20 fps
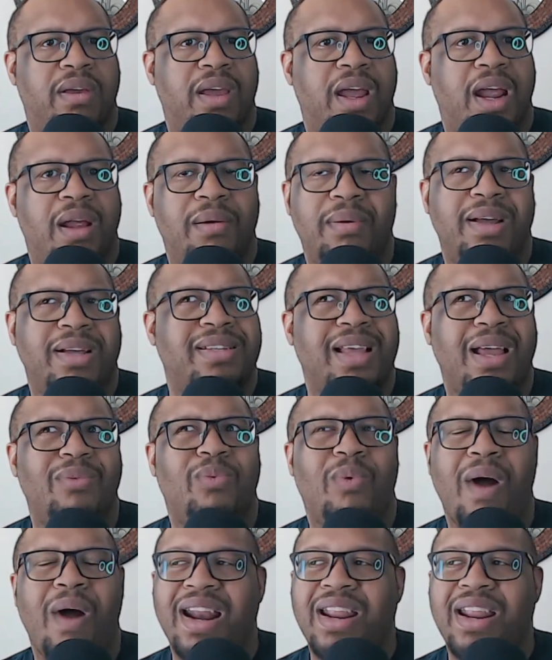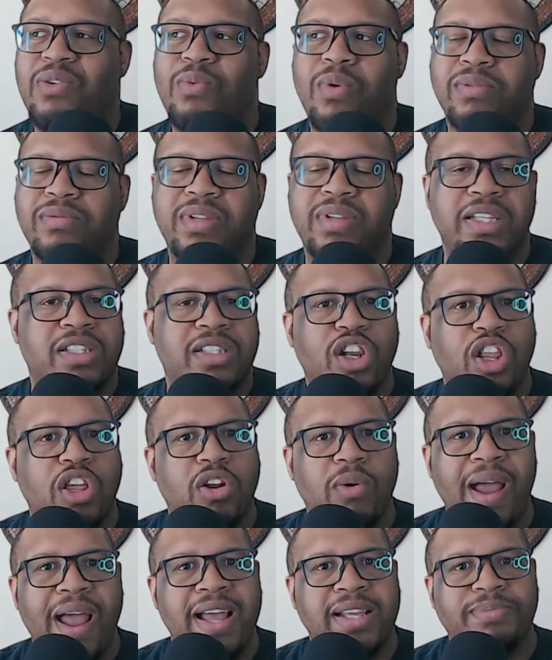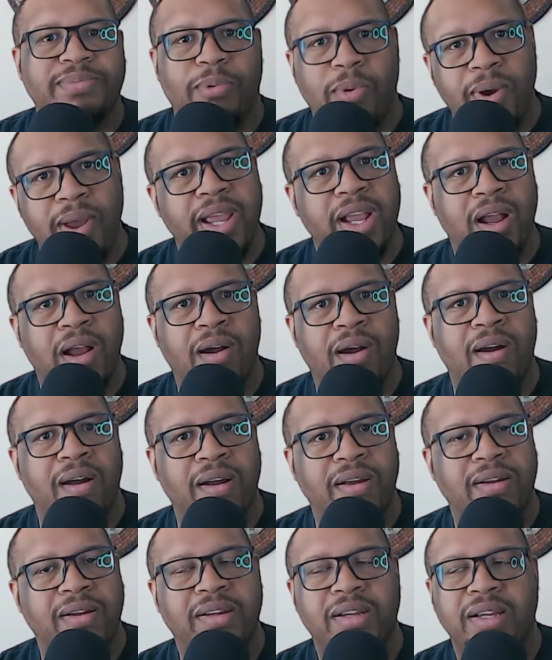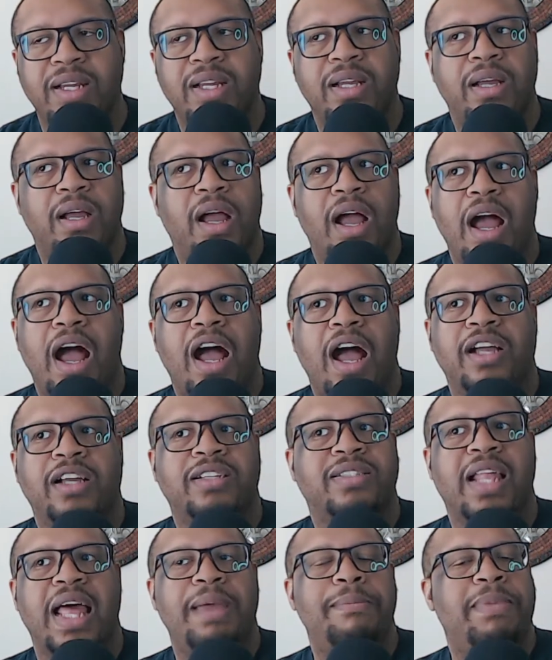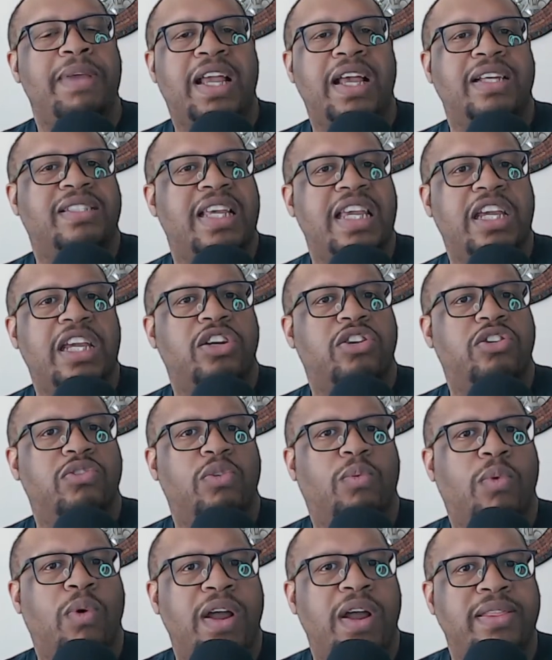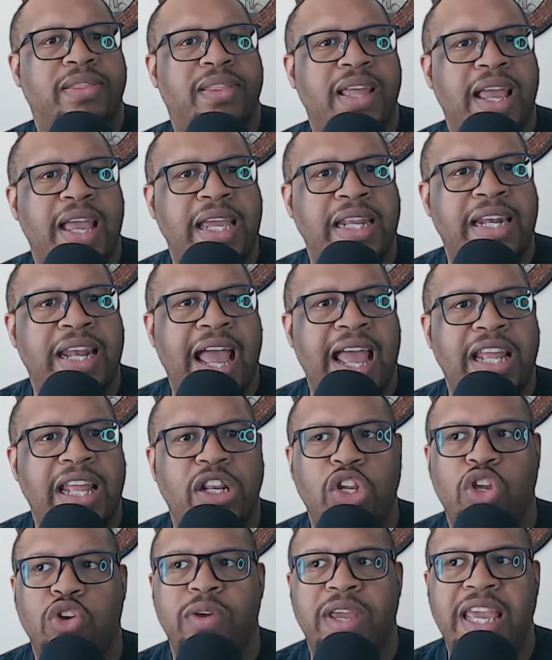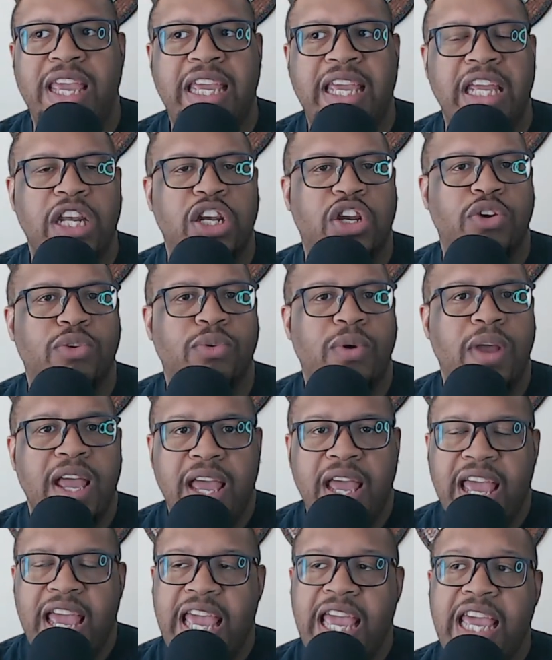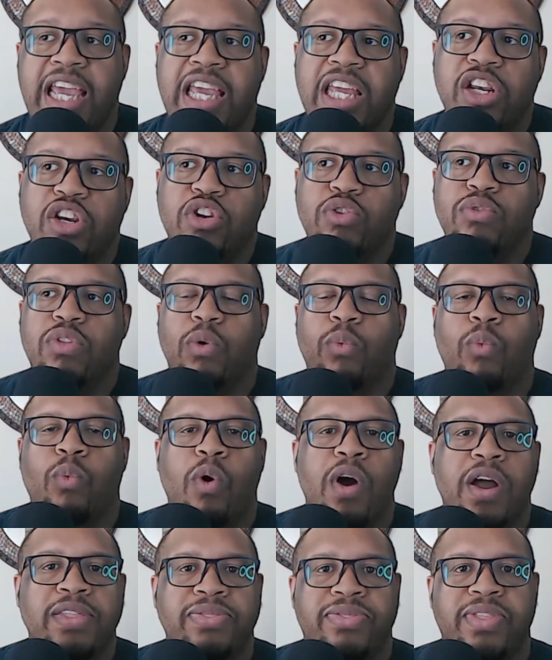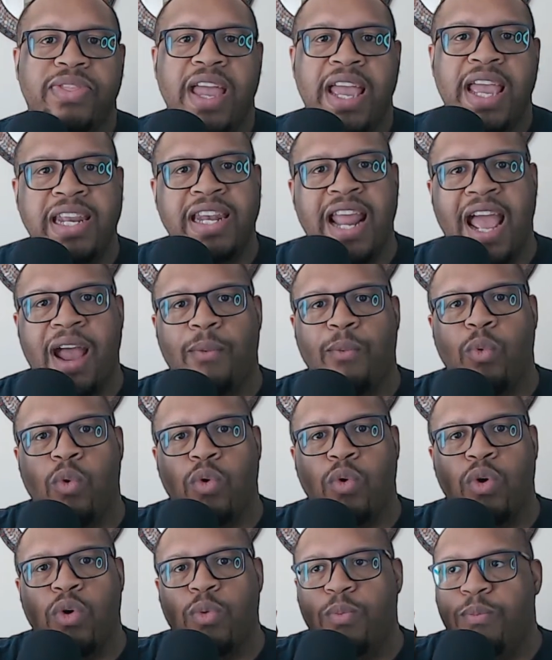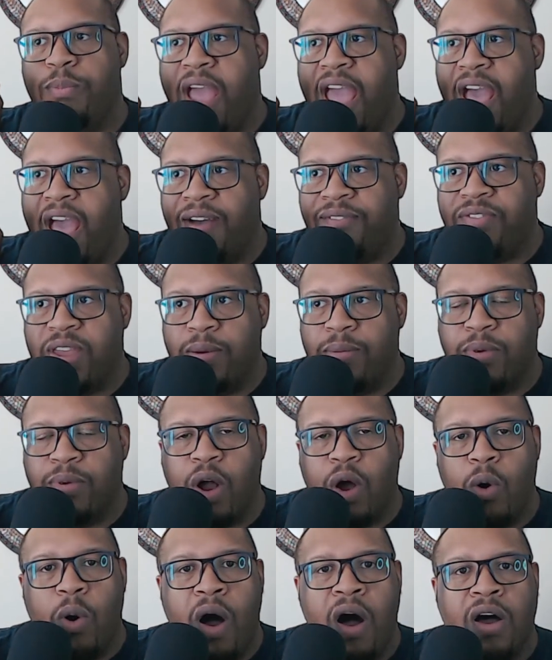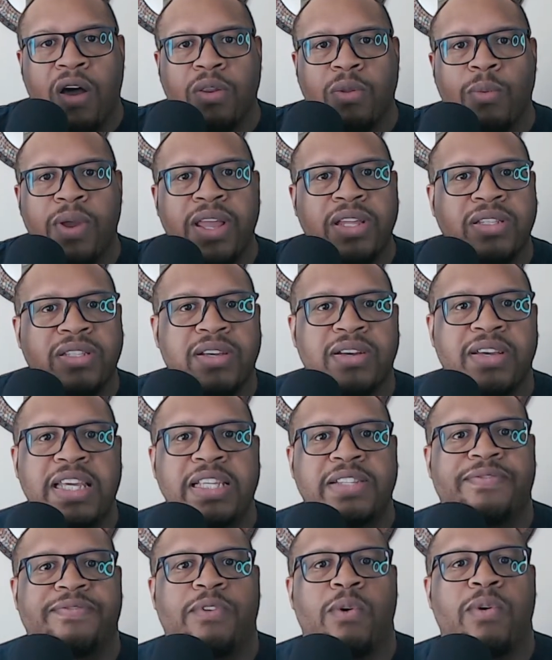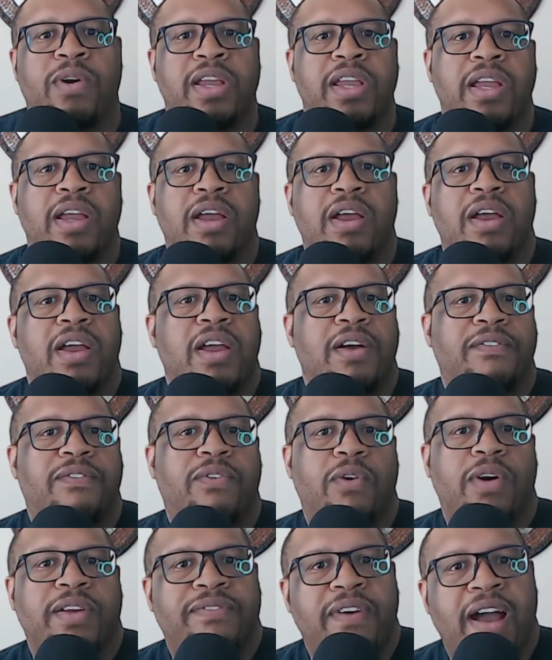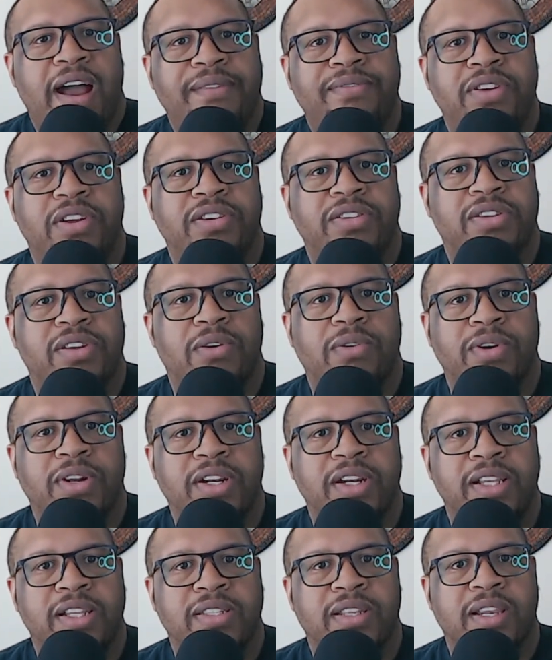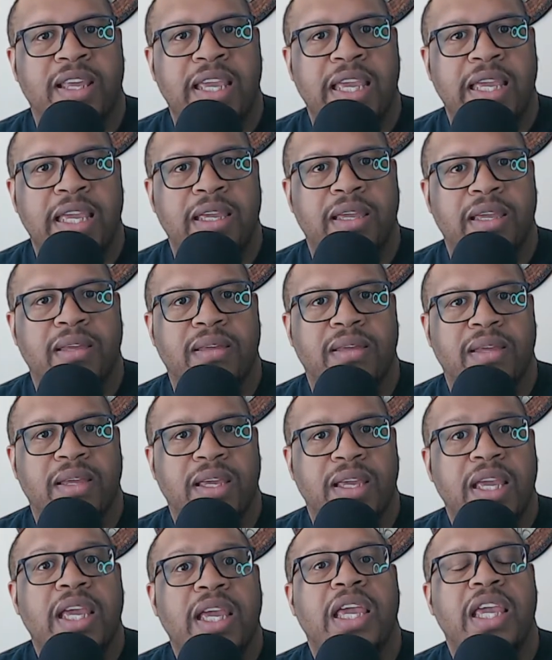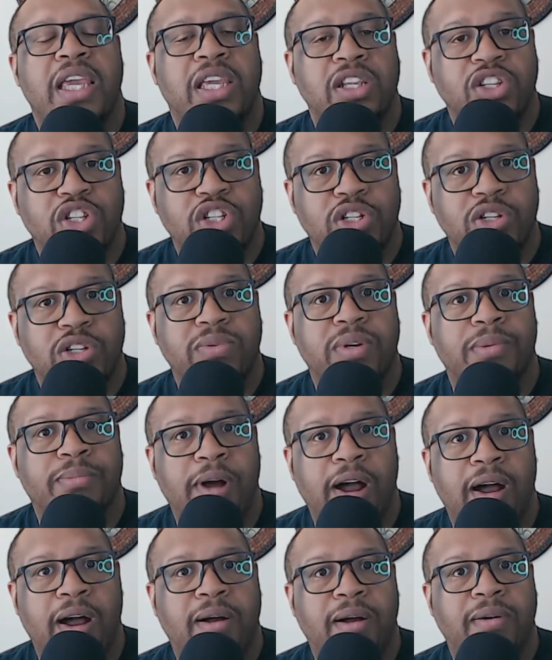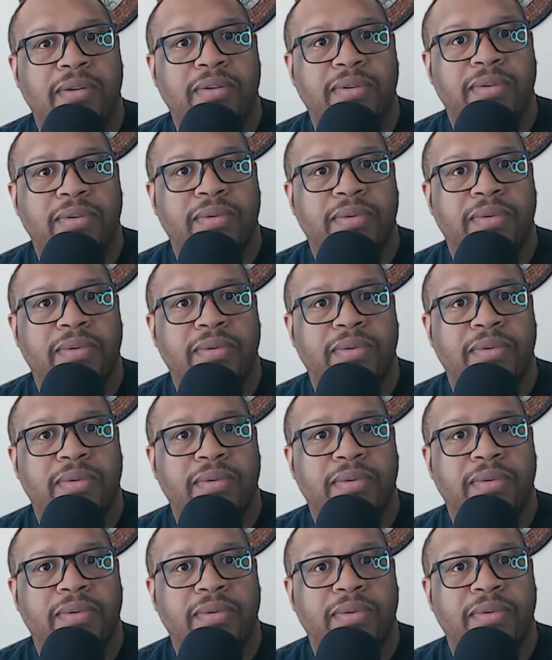Everybody's like, why do you want this little ass point guard? I was like, because he can do the one thing that he can do. He can do the one thing that will have him go all the way until he's 40, 45 years old in this league. He can shoot the ball.